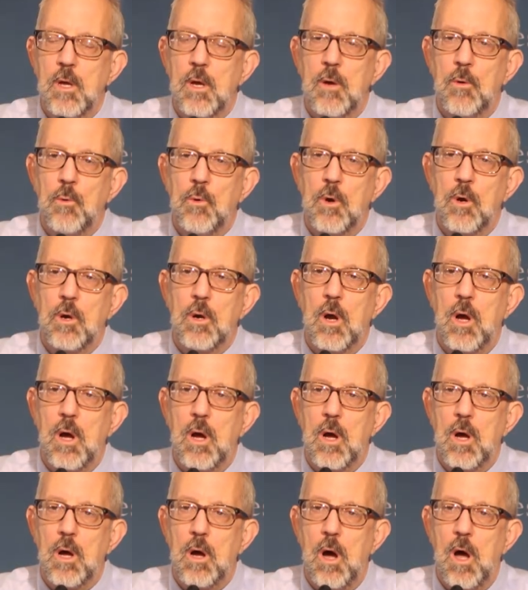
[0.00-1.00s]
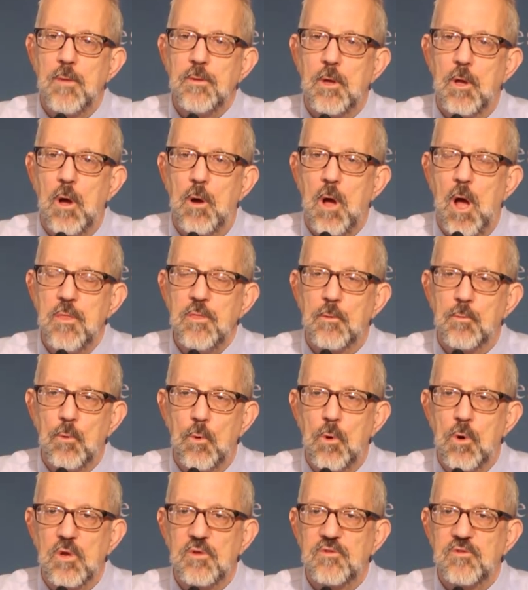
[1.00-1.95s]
were on the wrong